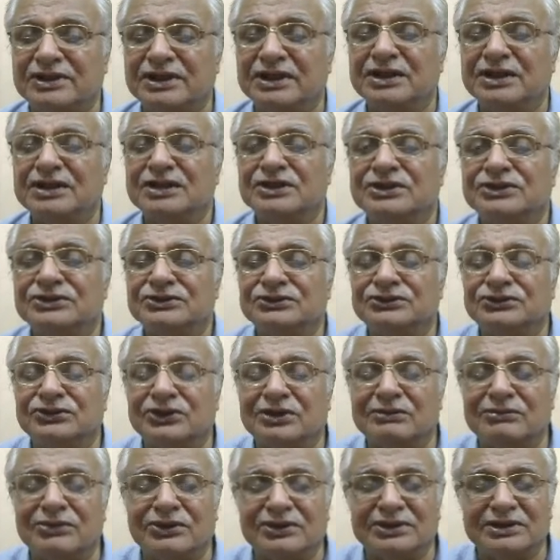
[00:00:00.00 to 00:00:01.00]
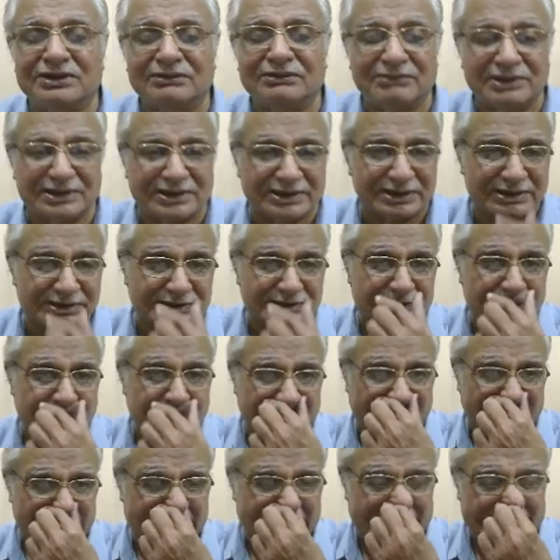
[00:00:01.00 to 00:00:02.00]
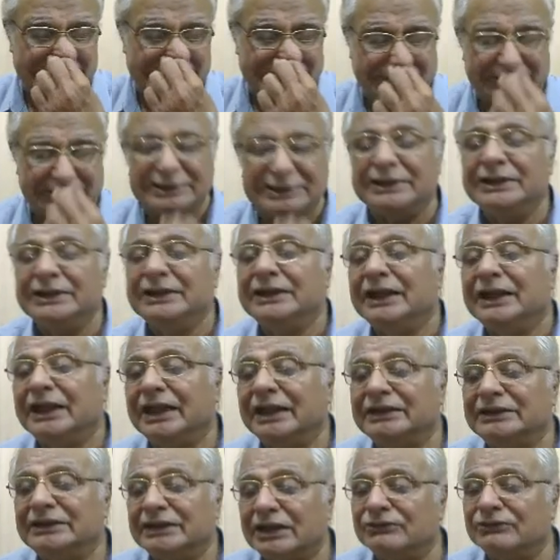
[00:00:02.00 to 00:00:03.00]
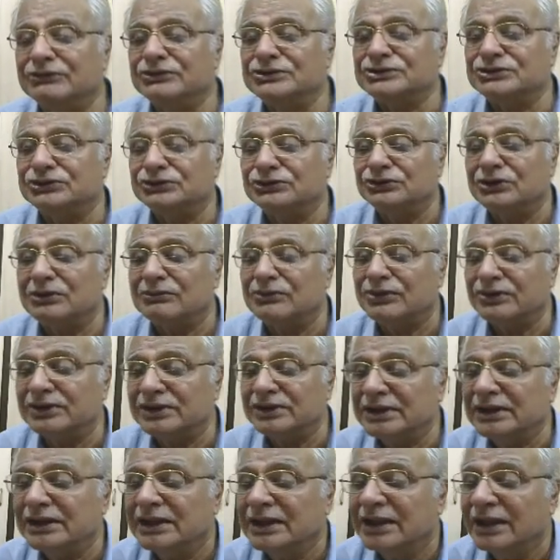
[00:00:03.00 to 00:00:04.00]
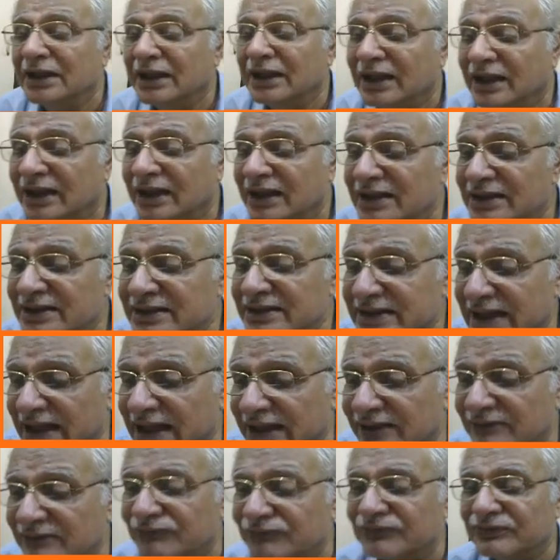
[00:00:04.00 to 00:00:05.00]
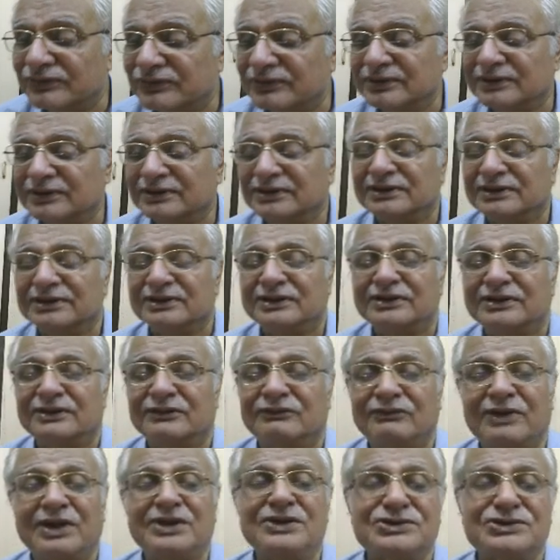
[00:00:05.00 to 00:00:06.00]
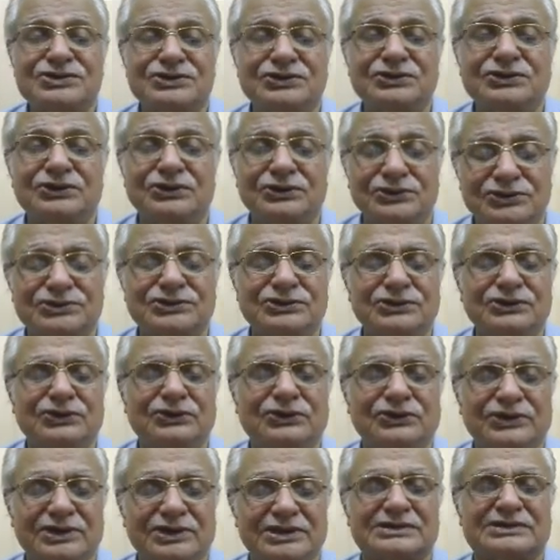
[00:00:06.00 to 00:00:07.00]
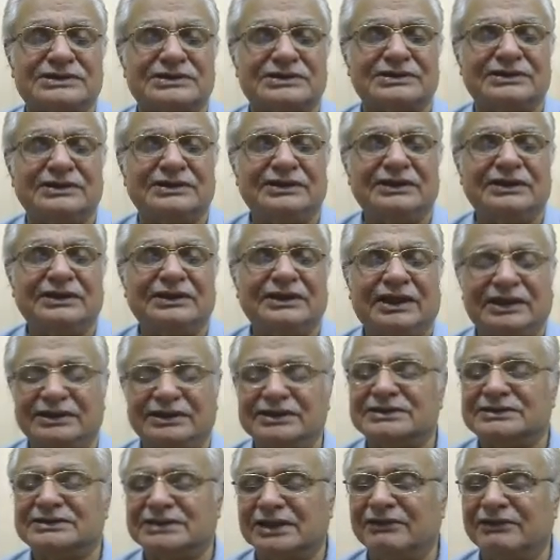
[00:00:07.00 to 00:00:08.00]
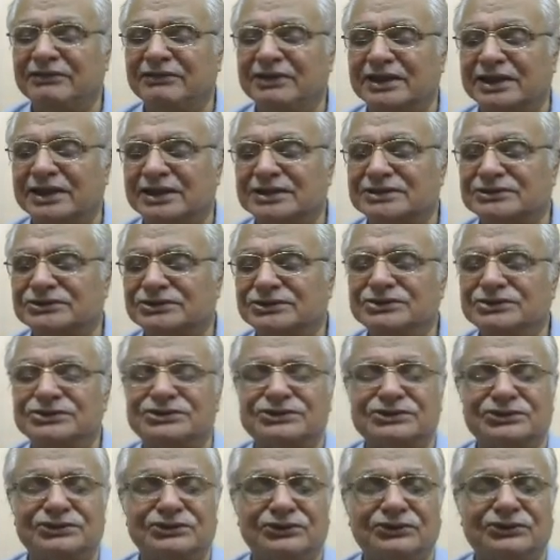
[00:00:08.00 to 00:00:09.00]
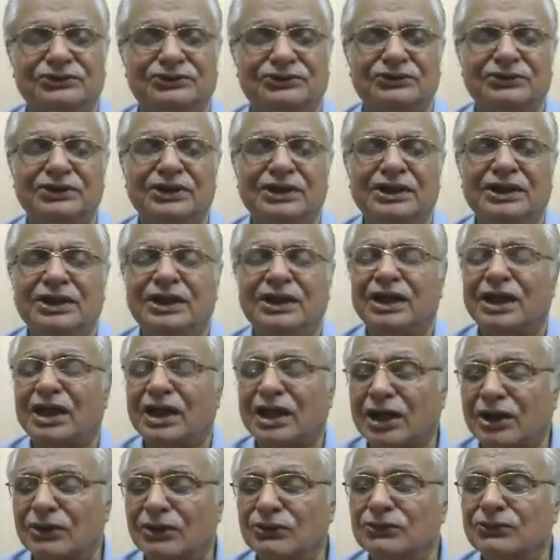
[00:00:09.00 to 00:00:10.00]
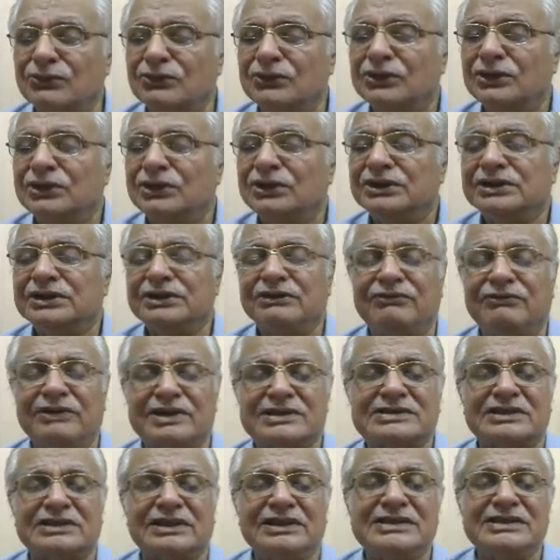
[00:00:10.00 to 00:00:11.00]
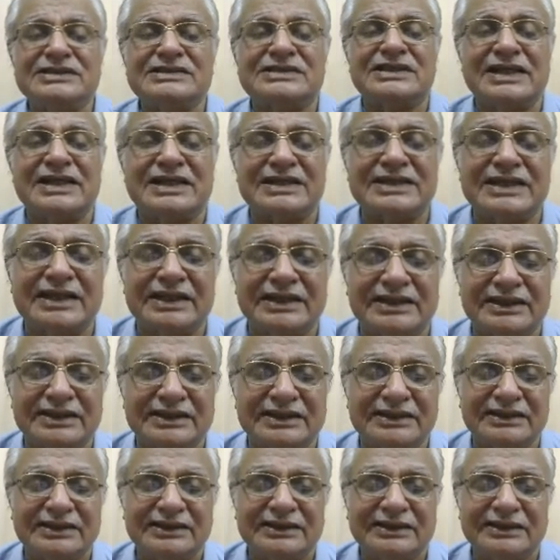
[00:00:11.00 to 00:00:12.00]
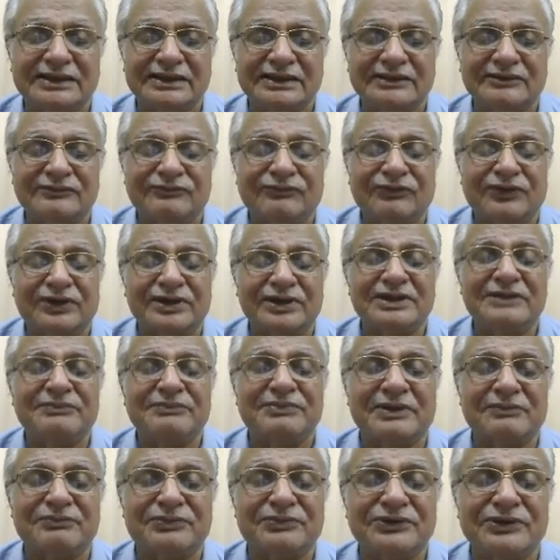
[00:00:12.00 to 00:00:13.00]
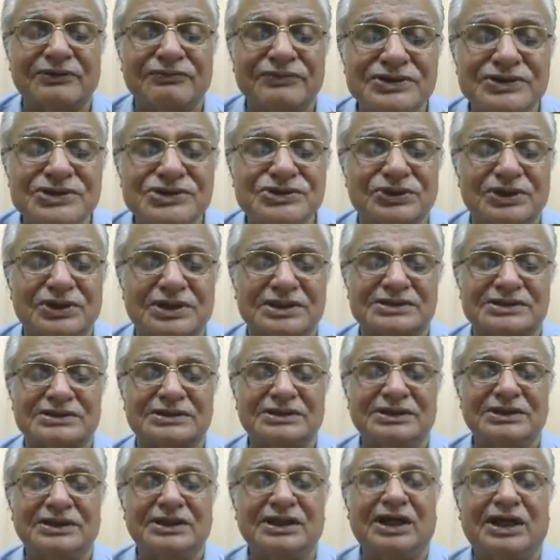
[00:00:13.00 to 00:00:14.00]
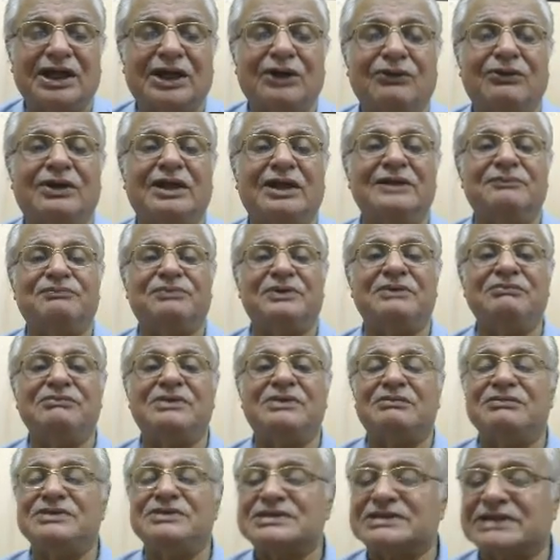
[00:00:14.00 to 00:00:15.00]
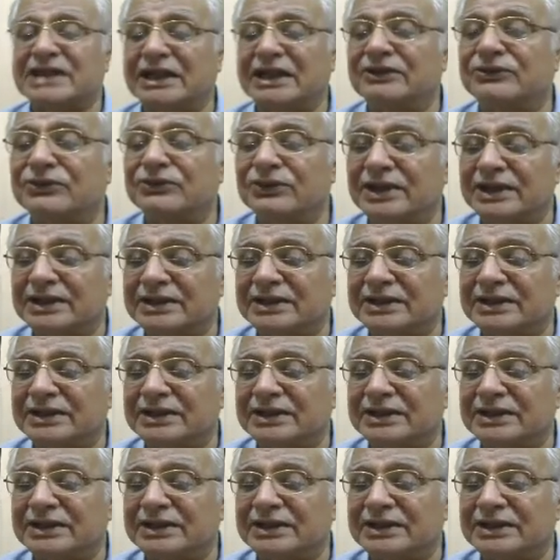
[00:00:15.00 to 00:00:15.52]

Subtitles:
you know about the methods of adjustment, and now you should know about the hull tariff. Why you should know? You should know, yes. As a surveyor also, you should know how the vessel is rated for the purpose of insurance, how hull premium is calculated.